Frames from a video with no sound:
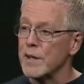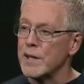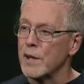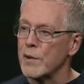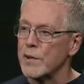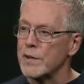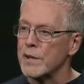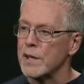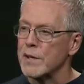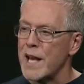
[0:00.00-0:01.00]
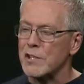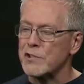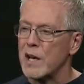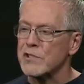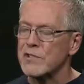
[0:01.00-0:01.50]
the, you know the, the, the
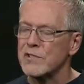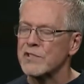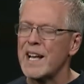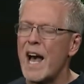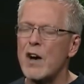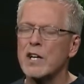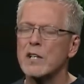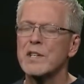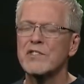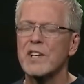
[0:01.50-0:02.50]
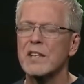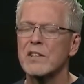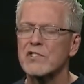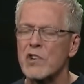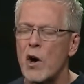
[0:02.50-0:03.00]
exiles said, how can we
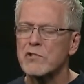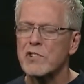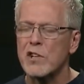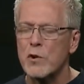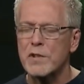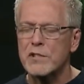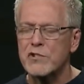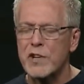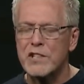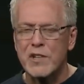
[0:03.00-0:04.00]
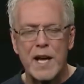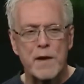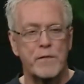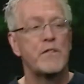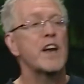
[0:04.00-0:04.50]
sing the songs of the Lord in a strange
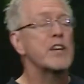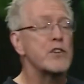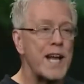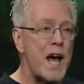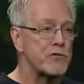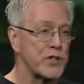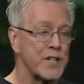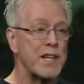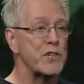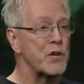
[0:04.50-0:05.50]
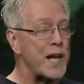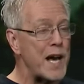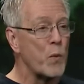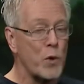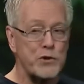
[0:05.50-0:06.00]
land? Figure it out. You're going to have to learn
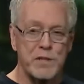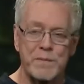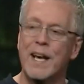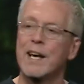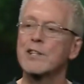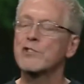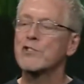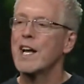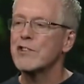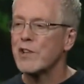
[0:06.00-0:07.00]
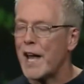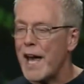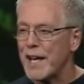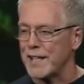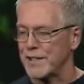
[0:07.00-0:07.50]
how to worship in a strange
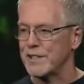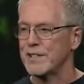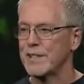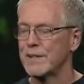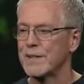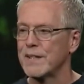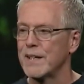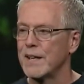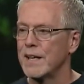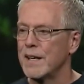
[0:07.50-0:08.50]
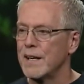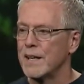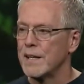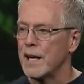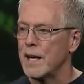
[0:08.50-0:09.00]
land.
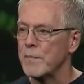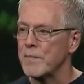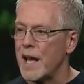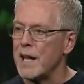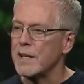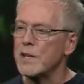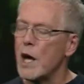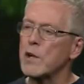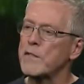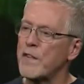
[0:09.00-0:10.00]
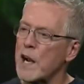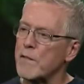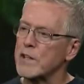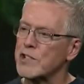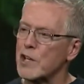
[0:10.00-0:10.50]
Um, and, and not only figure it
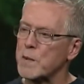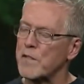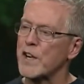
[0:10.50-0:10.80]
out for yourselves, but